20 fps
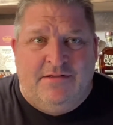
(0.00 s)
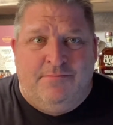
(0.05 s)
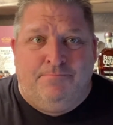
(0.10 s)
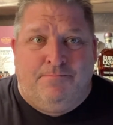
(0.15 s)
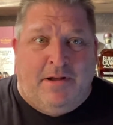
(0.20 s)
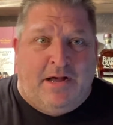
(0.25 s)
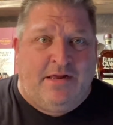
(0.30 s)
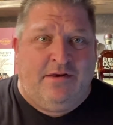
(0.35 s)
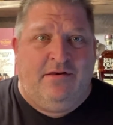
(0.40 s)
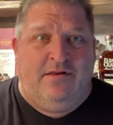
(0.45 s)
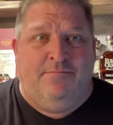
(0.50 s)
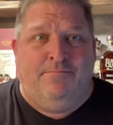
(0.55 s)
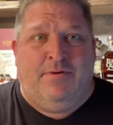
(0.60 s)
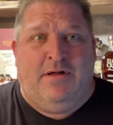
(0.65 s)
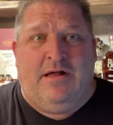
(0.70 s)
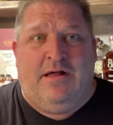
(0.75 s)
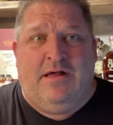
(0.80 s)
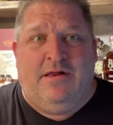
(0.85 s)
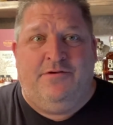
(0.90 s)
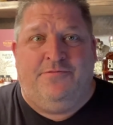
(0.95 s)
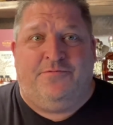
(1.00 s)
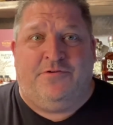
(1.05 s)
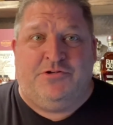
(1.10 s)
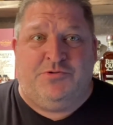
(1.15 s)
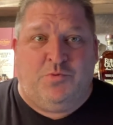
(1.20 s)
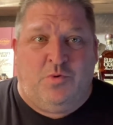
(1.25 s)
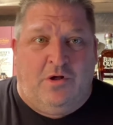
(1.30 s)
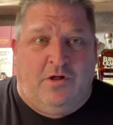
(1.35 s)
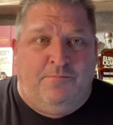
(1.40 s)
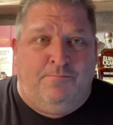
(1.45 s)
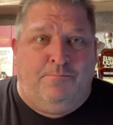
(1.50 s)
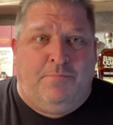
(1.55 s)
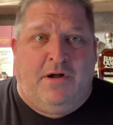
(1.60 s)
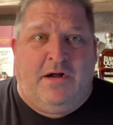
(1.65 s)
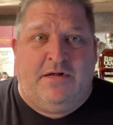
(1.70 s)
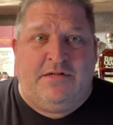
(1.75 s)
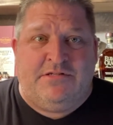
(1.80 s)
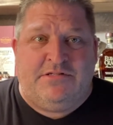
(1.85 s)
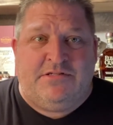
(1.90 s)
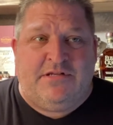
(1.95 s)
Bottle and Bond for
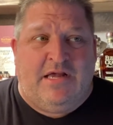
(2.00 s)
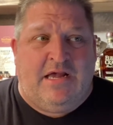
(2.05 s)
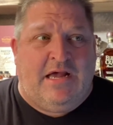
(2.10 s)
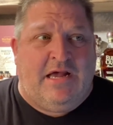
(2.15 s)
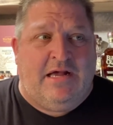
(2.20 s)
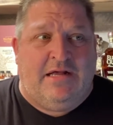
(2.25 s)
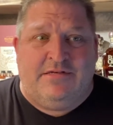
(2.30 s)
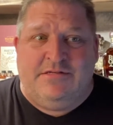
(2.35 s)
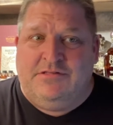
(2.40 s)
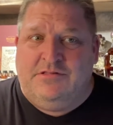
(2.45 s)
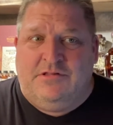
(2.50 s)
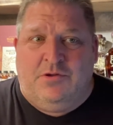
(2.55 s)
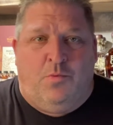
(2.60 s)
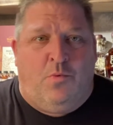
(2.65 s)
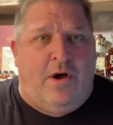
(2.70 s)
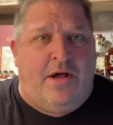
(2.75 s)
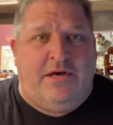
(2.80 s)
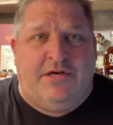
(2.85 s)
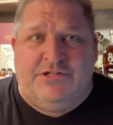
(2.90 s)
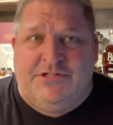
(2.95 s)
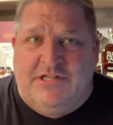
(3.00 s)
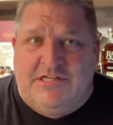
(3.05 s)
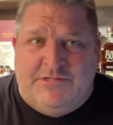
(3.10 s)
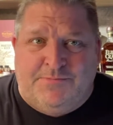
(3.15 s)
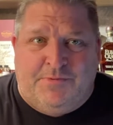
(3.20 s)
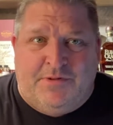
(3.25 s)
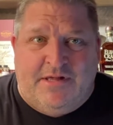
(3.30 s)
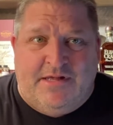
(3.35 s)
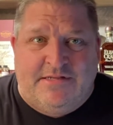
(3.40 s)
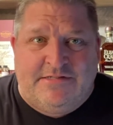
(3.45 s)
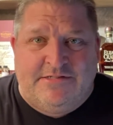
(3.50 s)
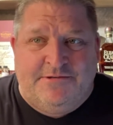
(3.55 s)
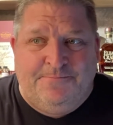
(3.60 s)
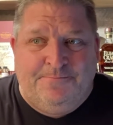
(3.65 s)
$12 at the wine and cheese place,